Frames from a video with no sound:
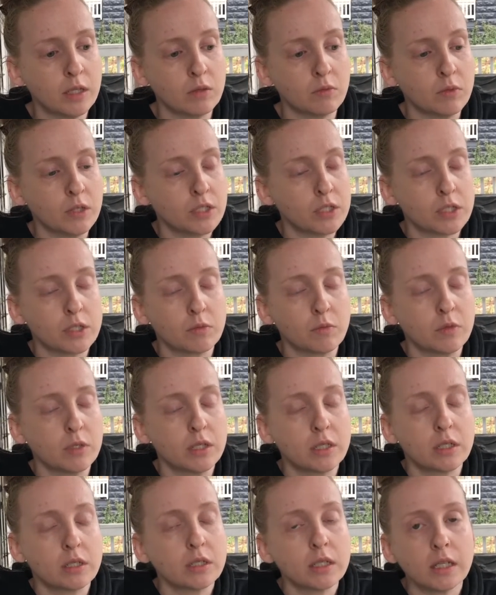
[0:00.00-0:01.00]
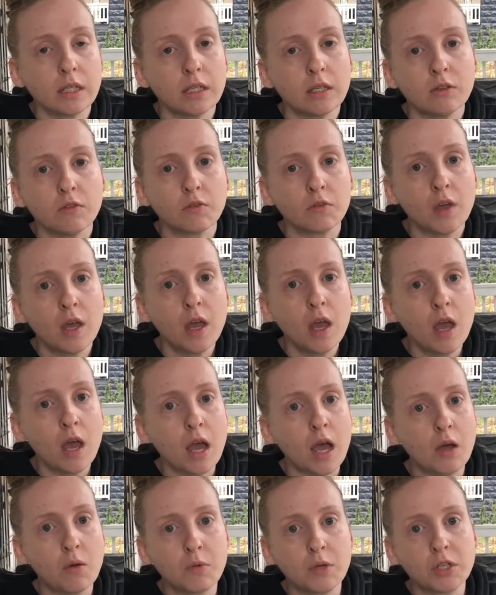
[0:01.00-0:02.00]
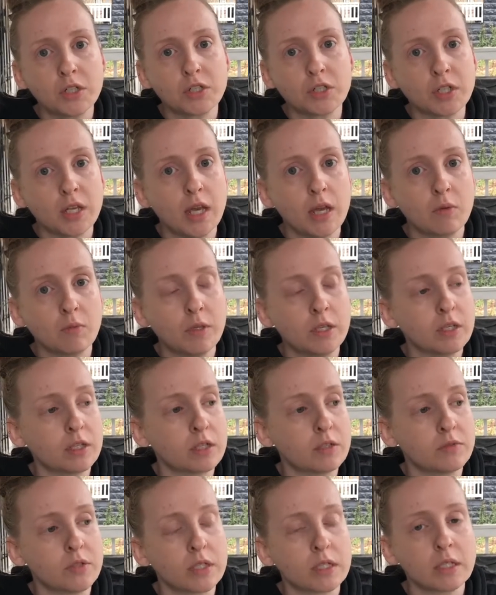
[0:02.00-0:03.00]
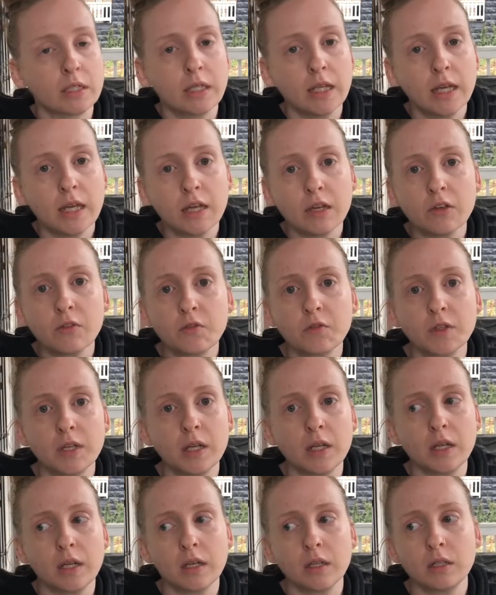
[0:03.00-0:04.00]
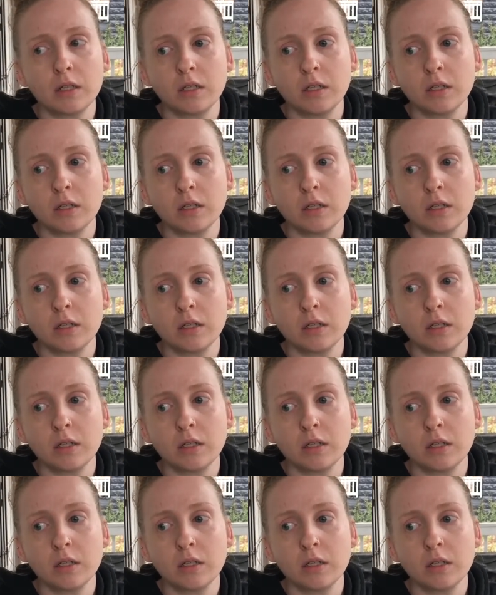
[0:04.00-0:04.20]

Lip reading: We just wanted to leave. I wish that we could have just left and,